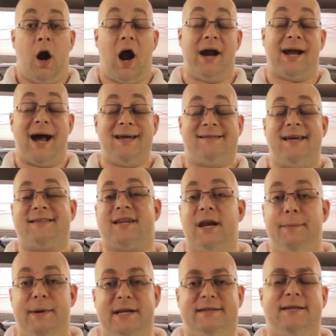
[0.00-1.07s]
All right, guys, that's going
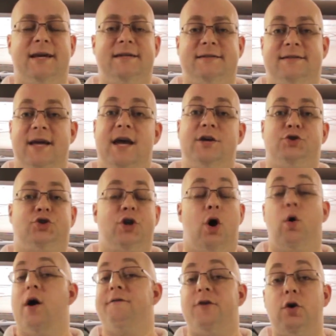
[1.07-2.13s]
to be today's
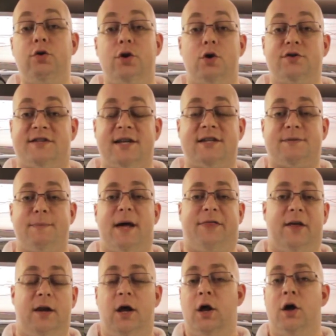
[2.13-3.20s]
show. If you use this
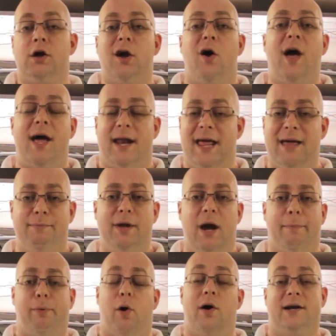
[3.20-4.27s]
method, go ahead, hit me
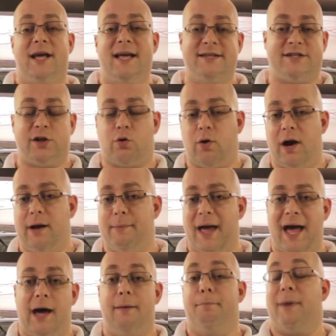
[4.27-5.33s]
up on Instagram
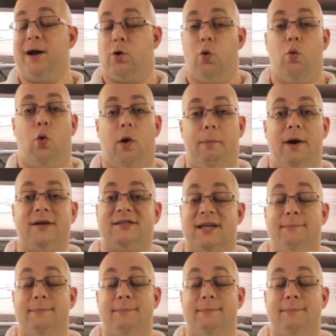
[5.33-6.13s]
at Michael Warbucks.